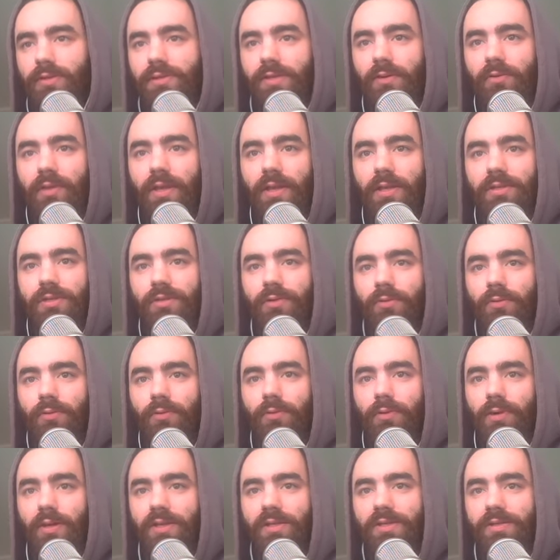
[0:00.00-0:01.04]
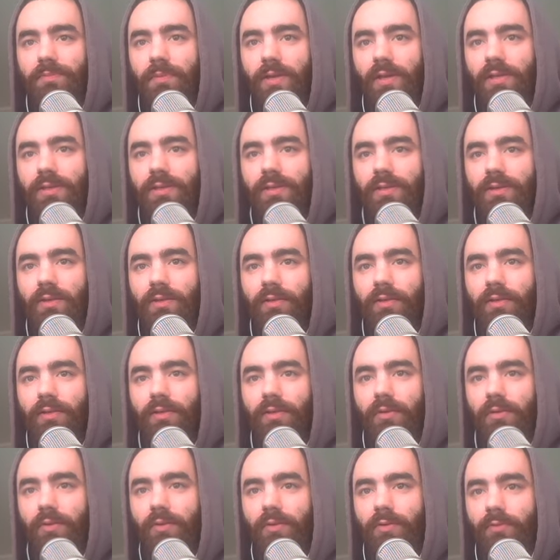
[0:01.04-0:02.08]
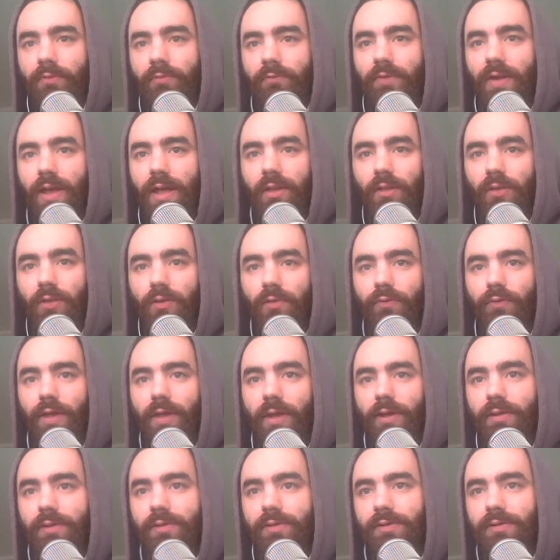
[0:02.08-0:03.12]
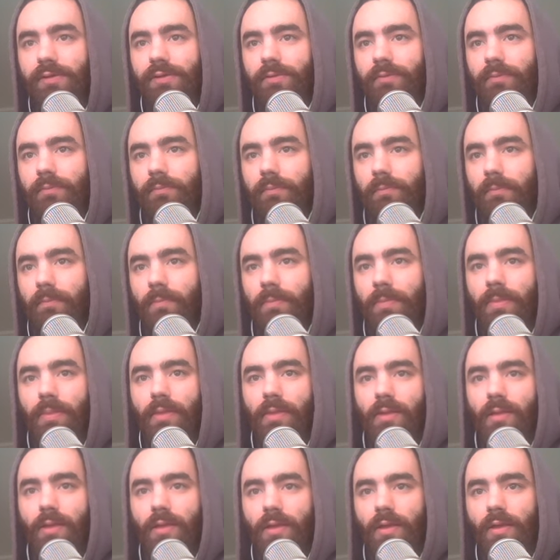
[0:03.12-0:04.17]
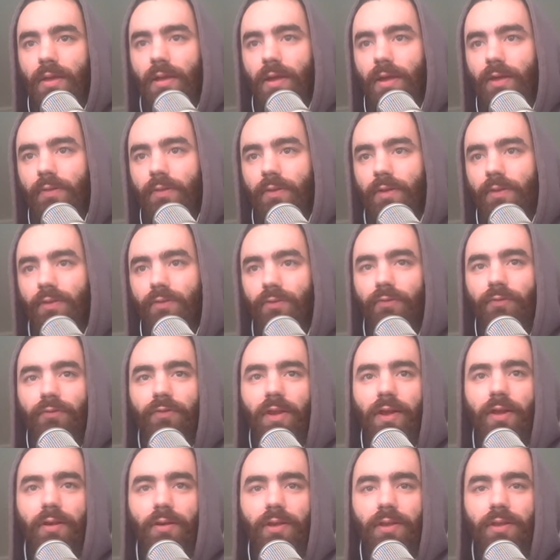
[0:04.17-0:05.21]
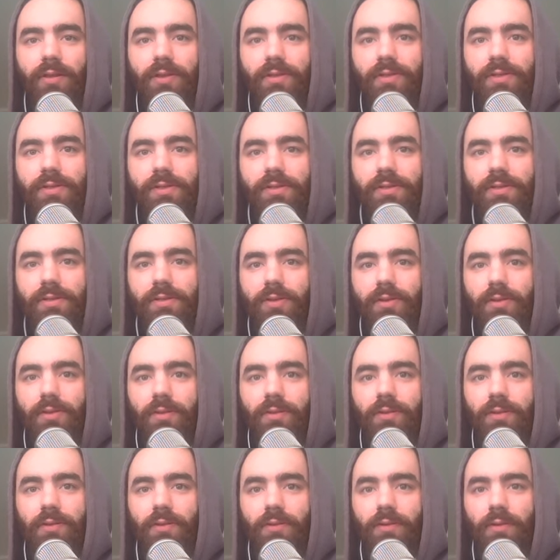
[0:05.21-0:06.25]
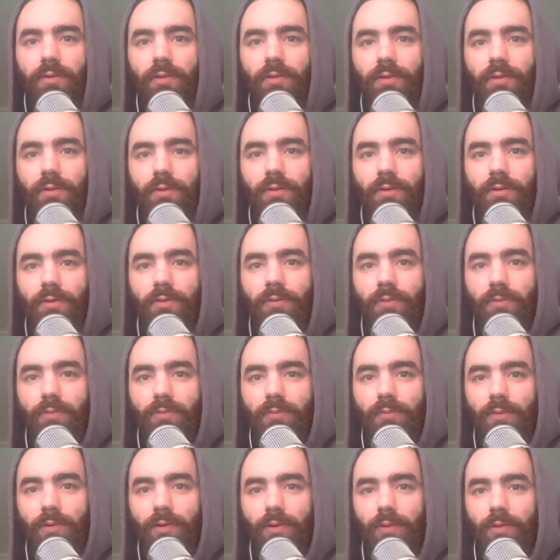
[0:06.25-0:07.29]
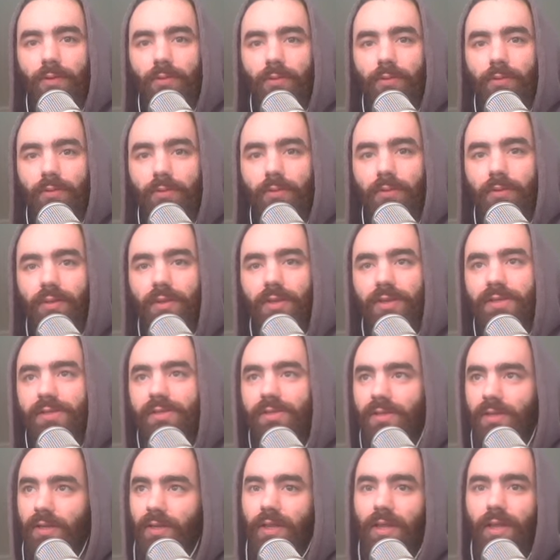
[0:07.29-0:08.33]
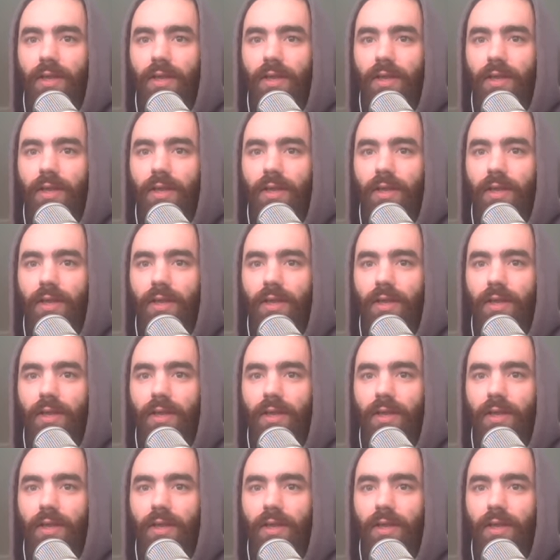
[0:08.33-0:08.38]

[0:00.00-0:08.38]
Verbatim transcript: So that's your expected value of x. And then your variance, well, this